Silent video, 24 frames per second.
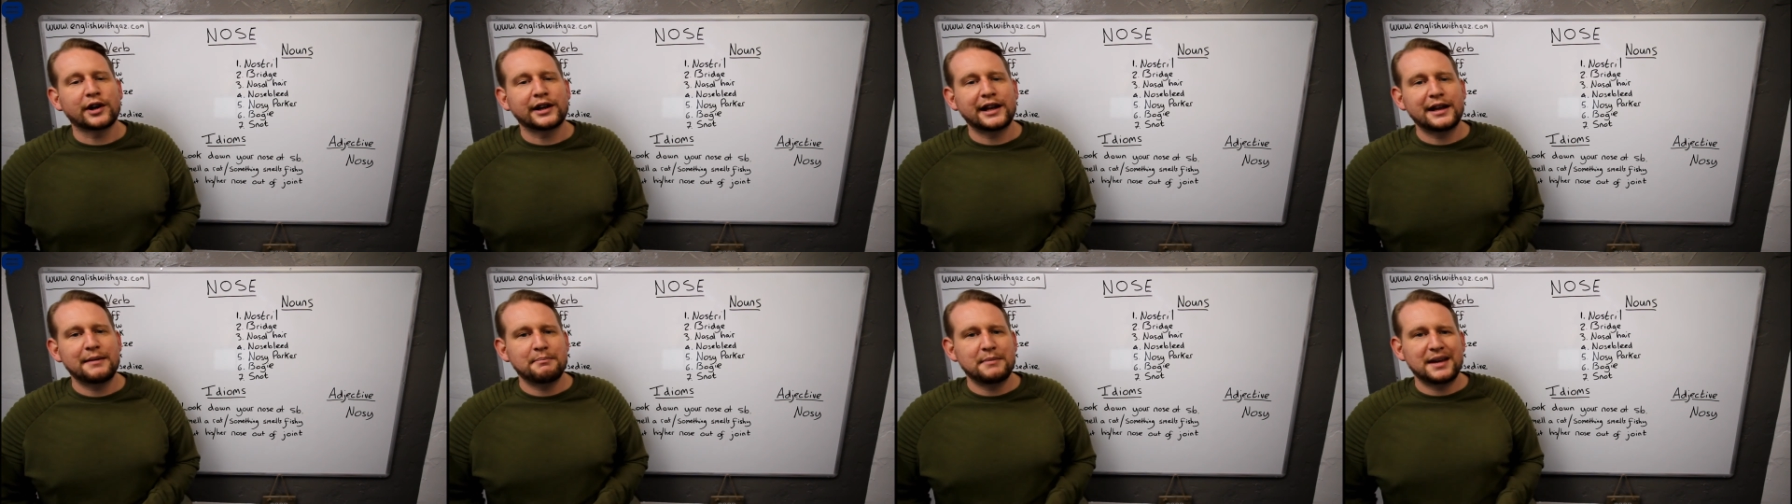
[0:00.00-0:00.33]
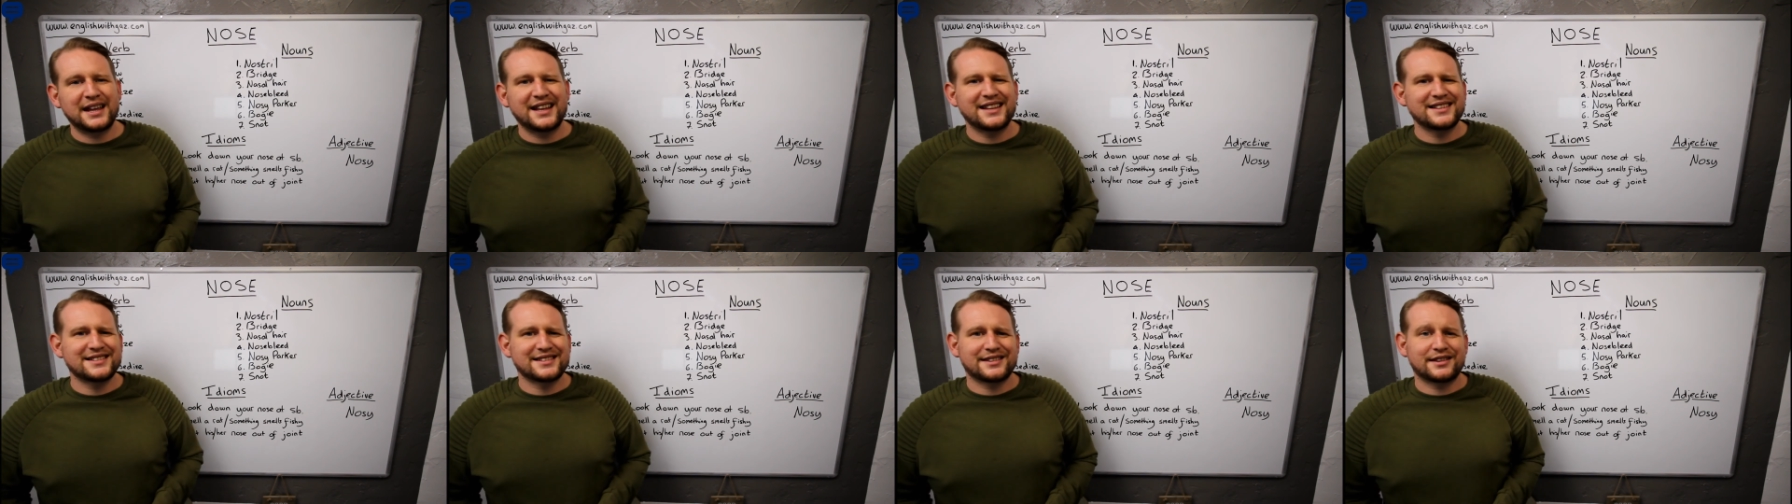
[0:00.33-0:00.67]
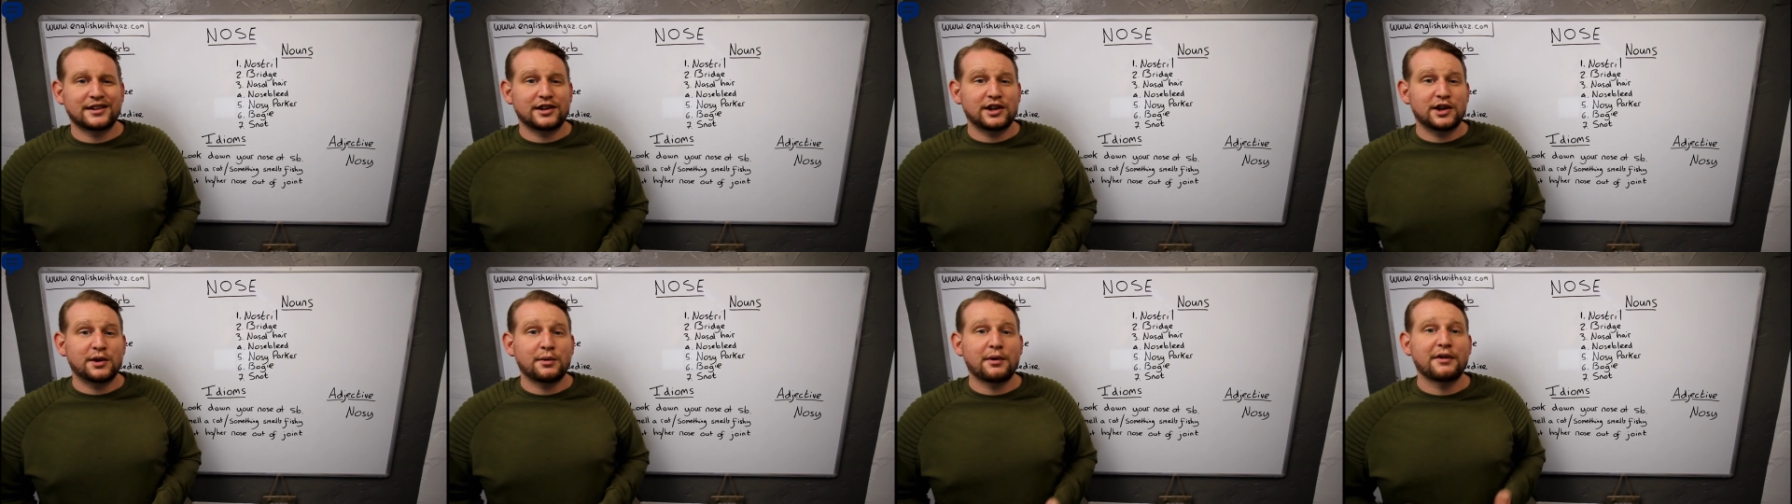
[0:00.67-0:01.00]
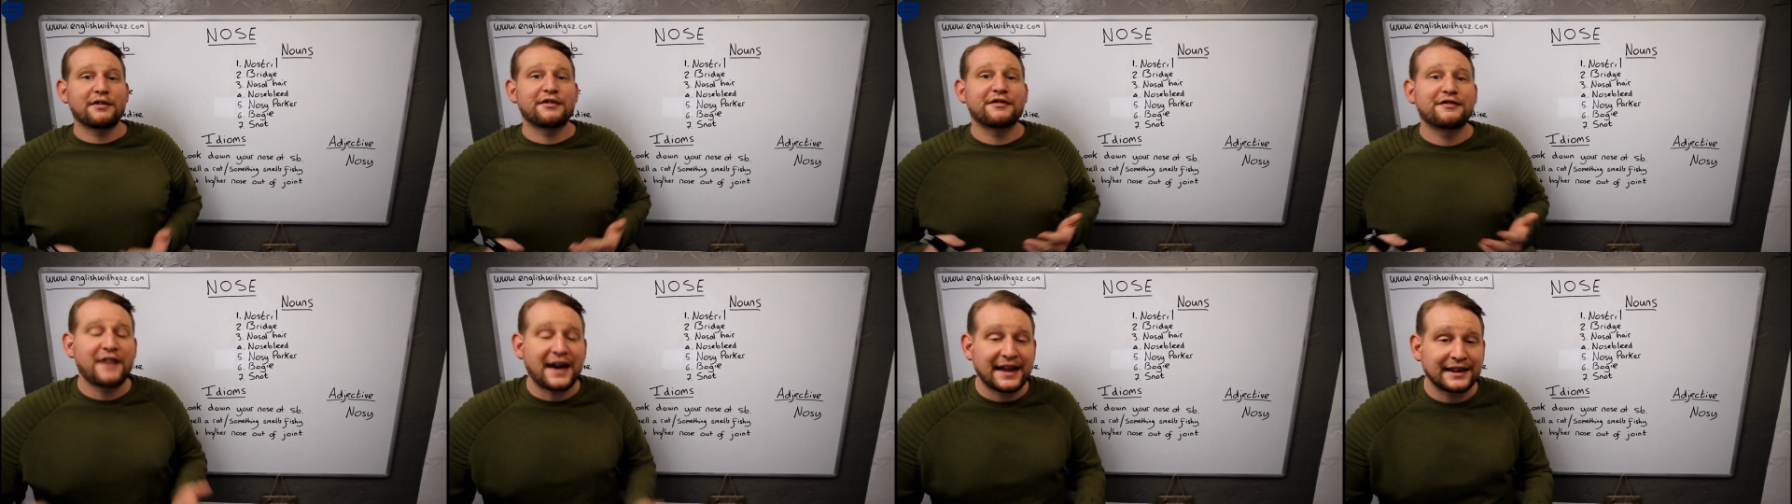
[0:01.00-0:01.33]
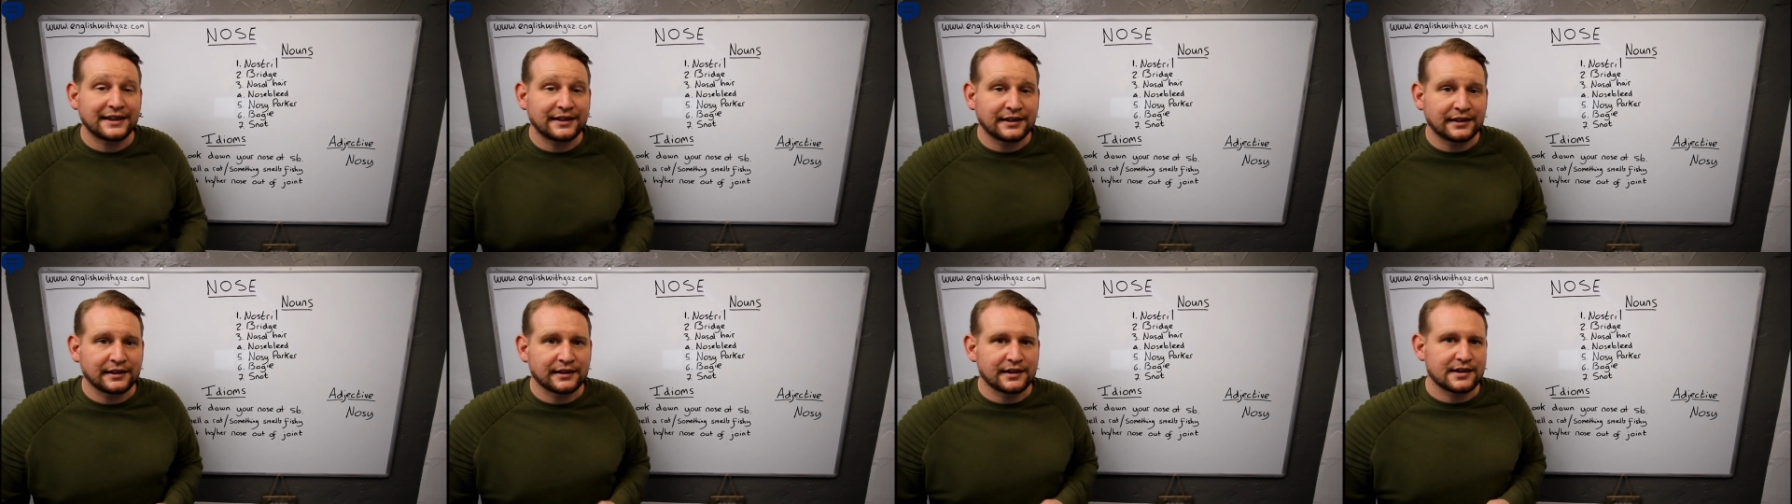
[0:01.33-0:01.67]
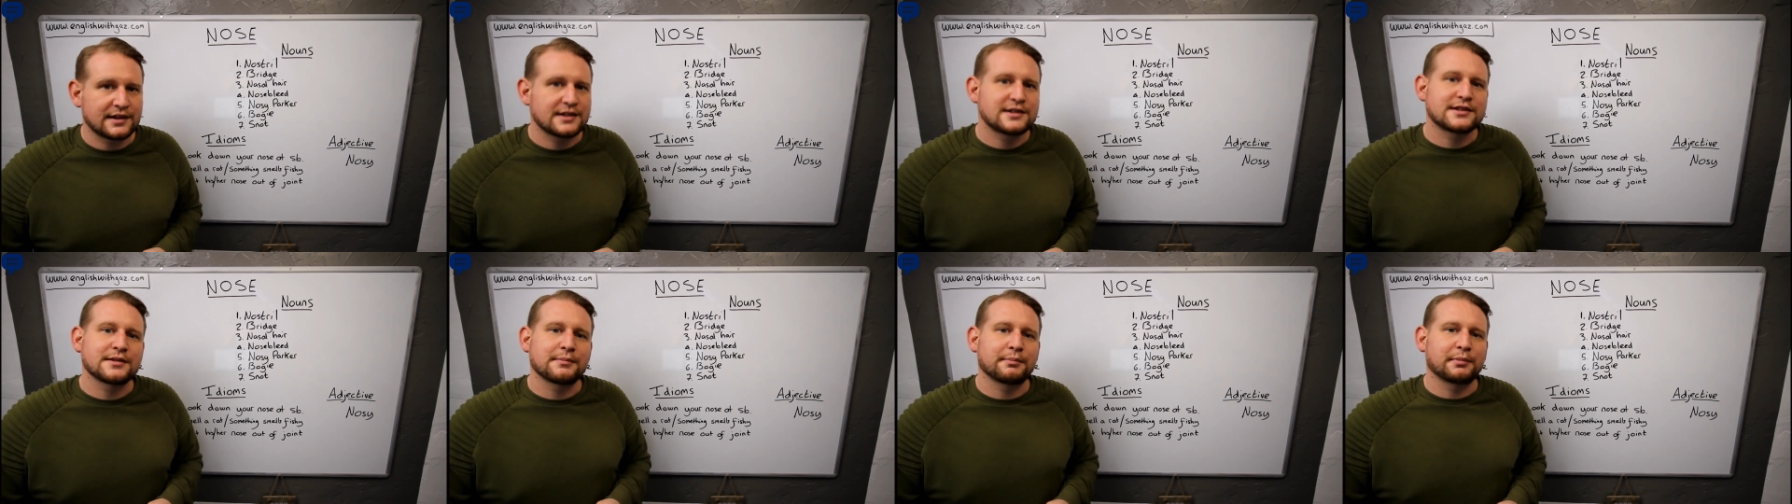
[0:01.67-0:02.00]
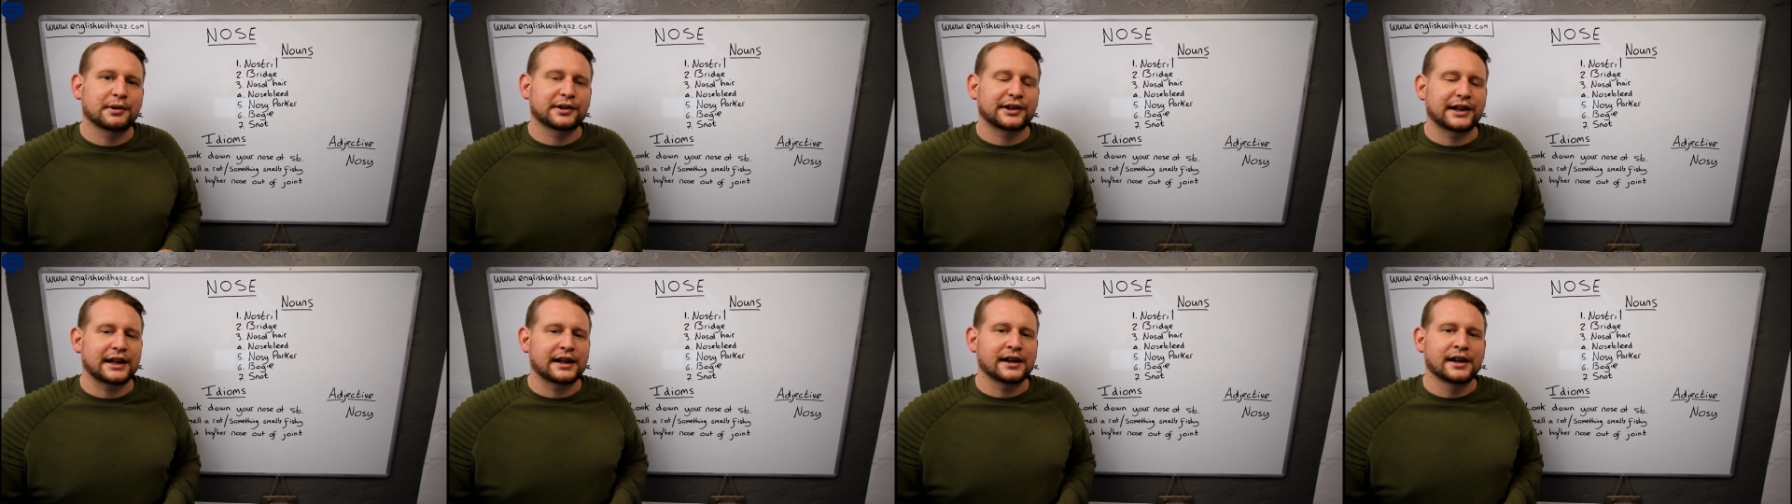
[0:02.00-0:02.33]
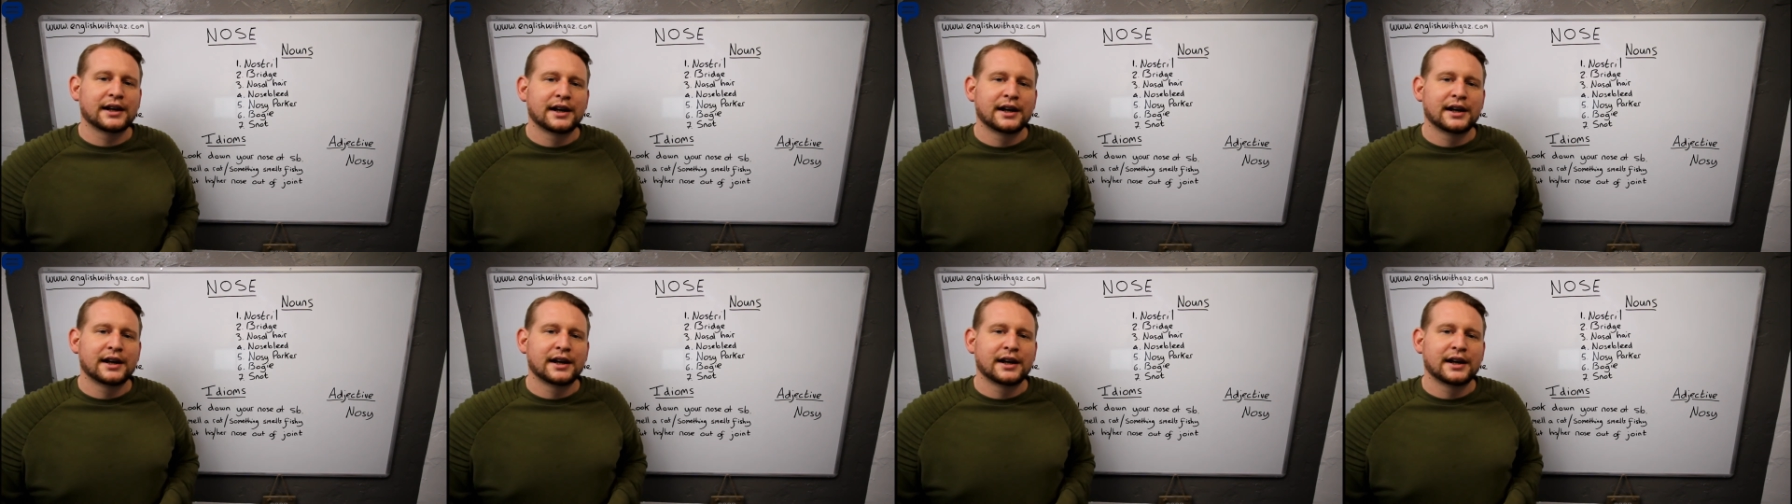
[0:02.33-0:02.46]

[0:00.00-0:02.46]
it means that you offend somebody.